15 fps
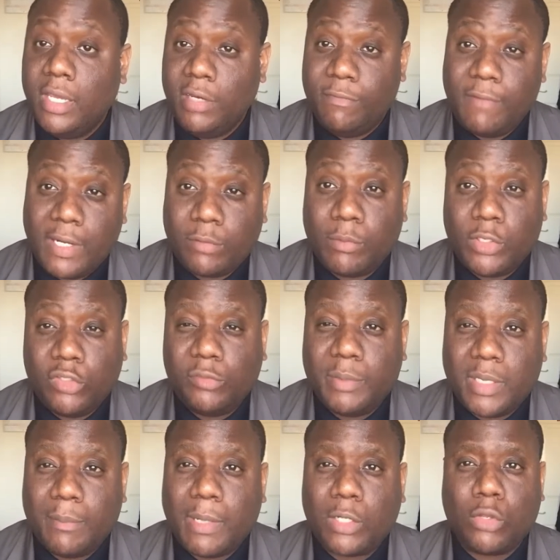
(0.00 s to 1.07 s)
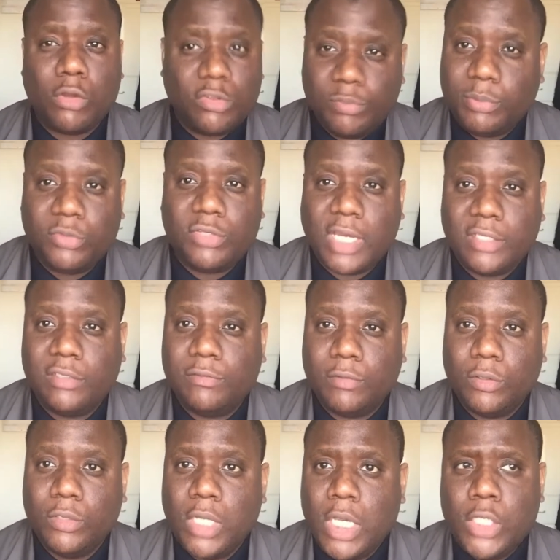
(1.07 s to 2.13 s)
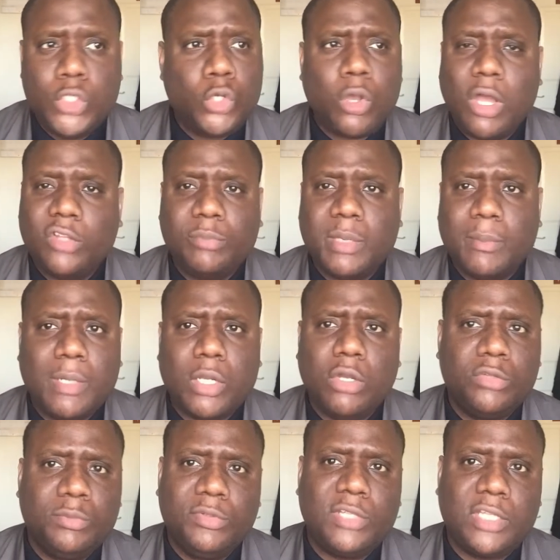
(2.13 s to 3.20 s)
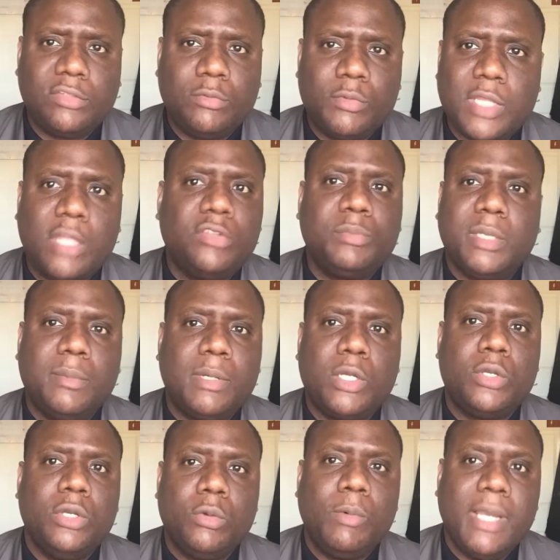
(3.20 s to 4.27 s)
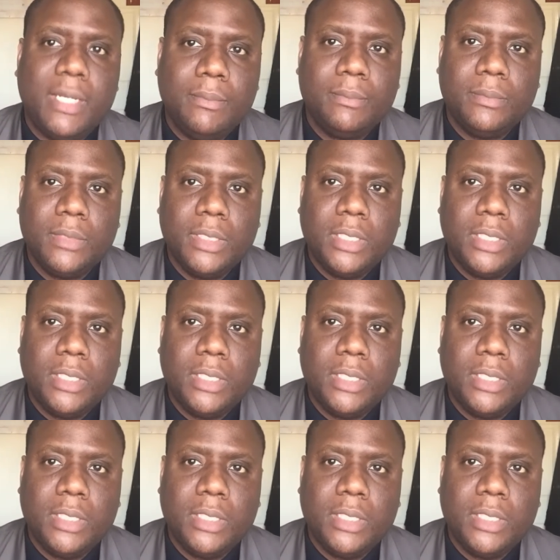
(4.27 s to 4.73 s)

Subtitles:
In fact, when you speak about gospel saxophone, you can't speak about gospel saxophone without speaking about Cooke Whelan.